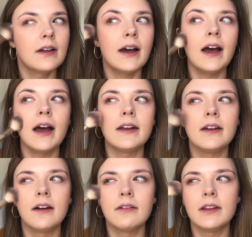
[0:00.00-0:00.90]
I had to
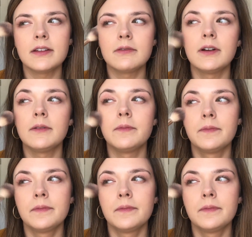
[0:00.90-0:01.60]
go with this one.